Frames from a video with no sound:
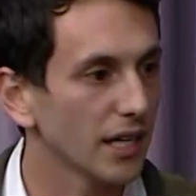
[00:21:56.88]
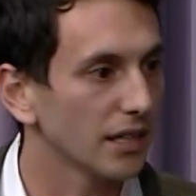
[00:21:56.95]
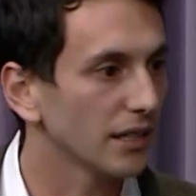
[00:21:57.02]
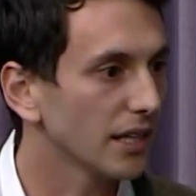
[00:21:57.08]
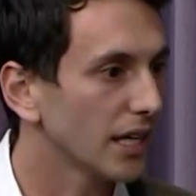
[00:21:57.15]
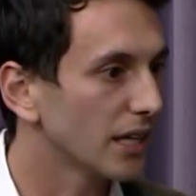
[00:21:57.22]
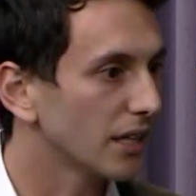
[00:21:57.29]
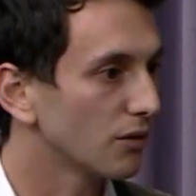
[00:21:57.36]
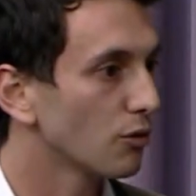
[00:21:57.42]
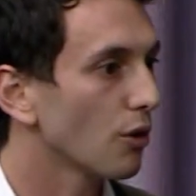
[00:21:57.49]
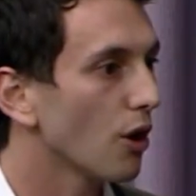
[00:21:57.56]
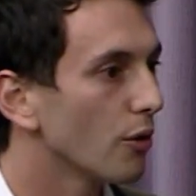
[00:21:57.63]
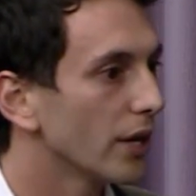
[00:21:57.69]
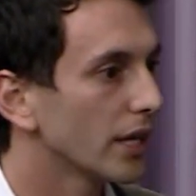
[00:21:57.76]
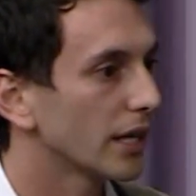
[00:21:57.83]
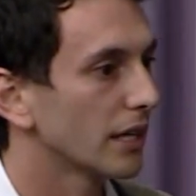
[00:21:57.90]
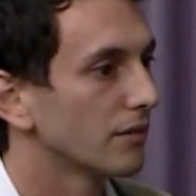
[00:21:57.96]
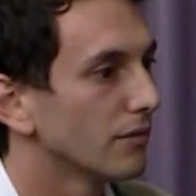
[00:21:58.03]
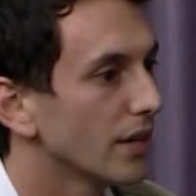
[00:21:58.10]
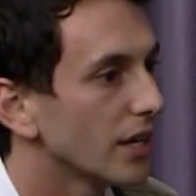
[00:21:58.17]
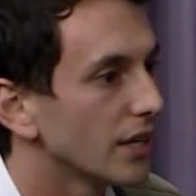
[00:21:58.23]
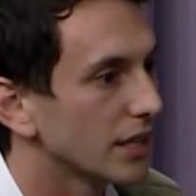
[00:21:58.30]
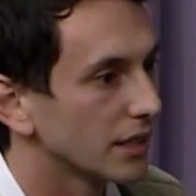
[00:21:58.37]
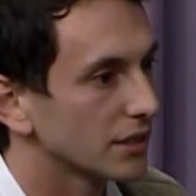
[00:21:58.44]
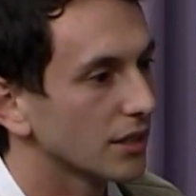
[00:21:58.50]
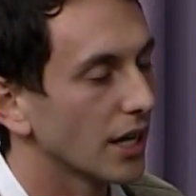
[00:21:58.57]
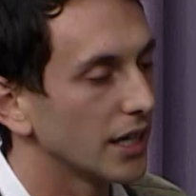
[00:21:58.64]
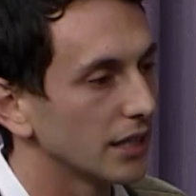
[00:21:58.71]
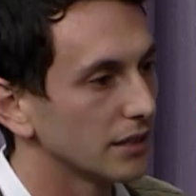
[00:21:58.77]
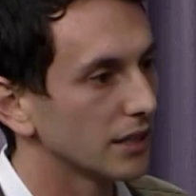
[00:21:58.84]
and, and growing and very
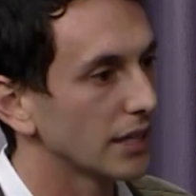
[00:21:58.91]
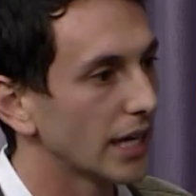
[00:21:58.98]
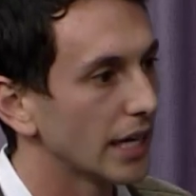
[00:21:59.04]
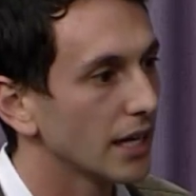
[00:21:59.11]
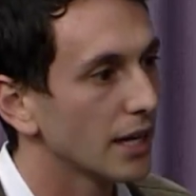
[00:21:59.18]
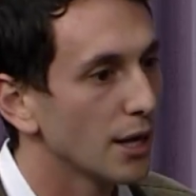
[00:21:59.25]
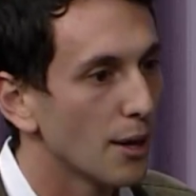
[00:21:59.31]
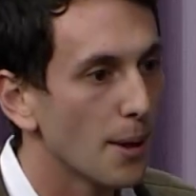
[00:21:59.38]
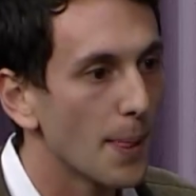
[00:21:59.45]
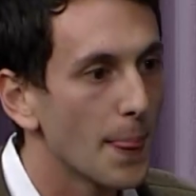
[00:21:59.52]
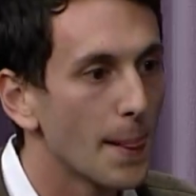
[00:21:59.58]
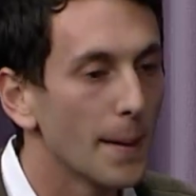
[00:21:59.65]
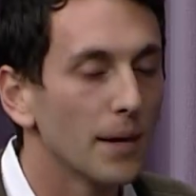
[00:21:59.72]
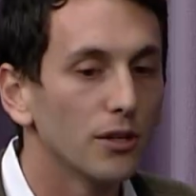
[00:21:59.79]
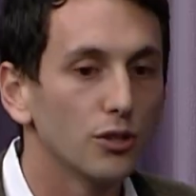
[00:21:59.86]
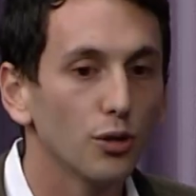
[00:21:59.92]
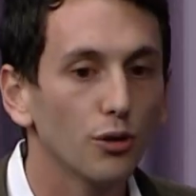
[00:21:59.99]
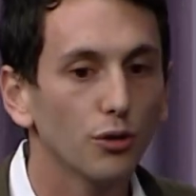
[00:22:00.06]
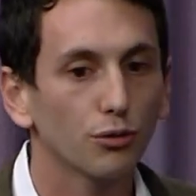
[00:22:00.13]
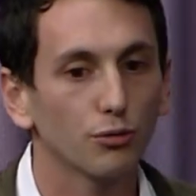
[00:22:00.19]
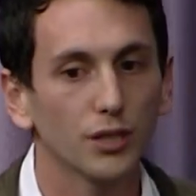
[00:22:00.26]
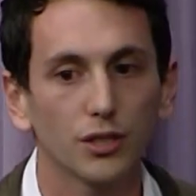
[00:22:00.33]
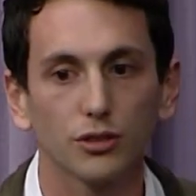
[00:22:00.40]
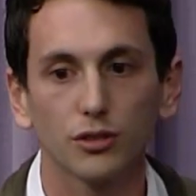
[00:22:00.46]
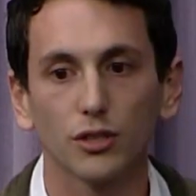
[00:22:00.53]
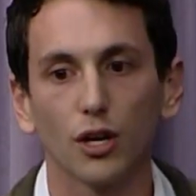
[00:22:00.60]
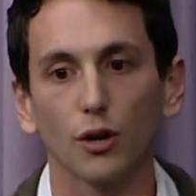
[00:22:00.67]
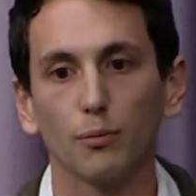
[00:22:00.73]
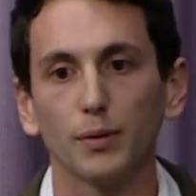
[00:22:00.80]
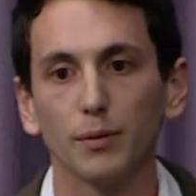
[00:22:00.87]
exciting today. Two to three years
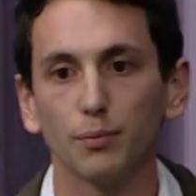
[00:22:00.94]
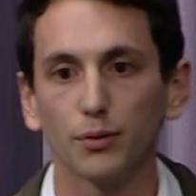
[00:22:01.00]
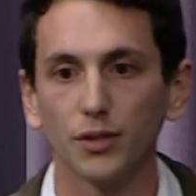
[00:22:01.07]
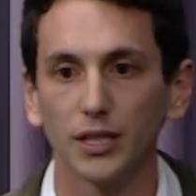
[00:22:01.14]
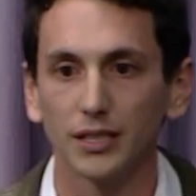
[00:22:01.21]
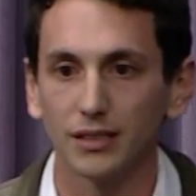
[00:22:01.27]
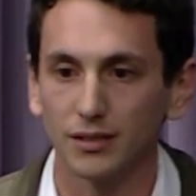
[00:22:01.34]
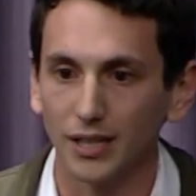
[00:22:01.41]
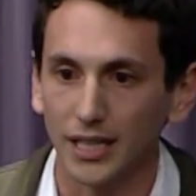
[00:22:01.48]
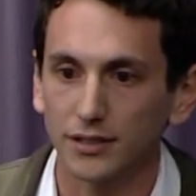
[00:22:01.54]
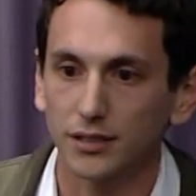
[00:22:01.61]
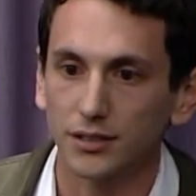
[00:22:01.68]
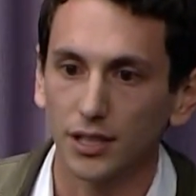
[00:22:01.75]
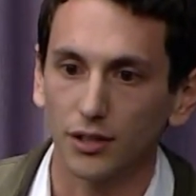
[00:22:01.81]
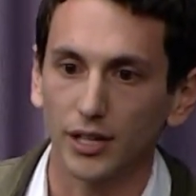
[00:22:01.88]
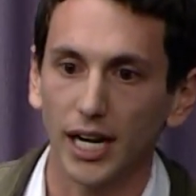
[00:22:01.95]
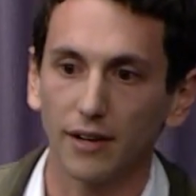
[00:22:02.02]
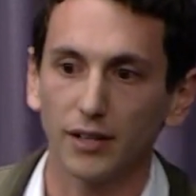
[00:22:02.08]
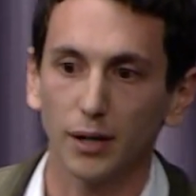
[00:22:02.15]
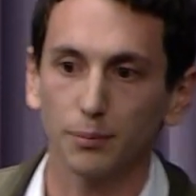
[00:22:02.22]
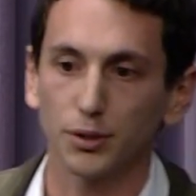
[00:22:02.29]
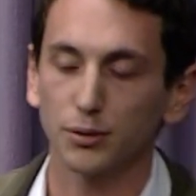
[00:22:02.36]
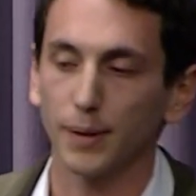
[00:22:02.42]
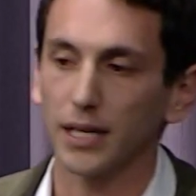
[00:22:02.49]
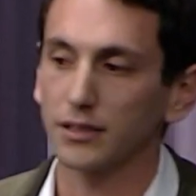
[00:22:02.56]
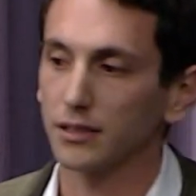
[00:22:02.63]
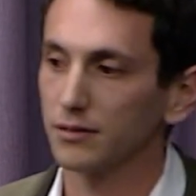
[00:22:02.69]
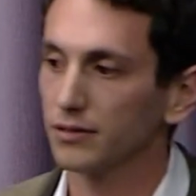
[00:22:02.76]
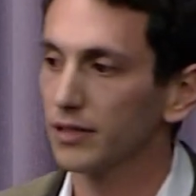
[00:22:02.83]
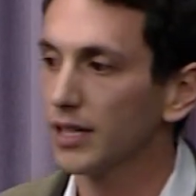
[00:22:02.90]
ago, people didn't necessarily have that
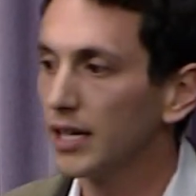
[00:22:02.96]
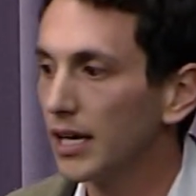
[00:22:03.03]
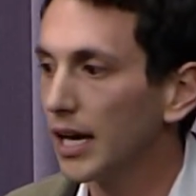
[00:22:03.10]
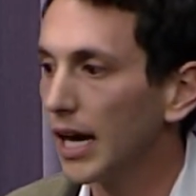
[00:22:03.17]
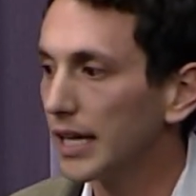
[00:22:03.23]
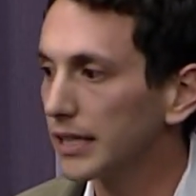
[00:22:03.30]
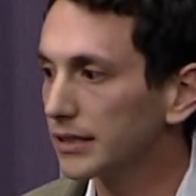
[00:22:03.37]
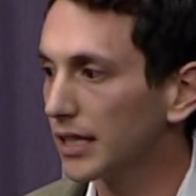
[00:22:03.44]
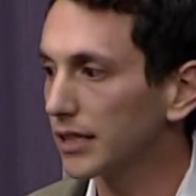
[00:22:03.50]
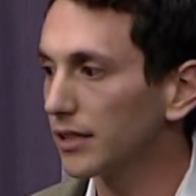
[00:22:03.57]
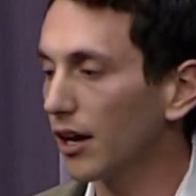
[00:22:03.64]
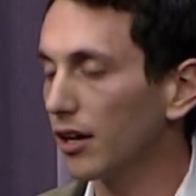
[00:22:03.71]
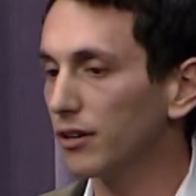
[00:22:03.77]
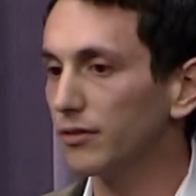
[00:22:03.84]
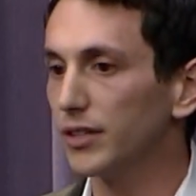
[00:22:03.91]
perspective. I think they thought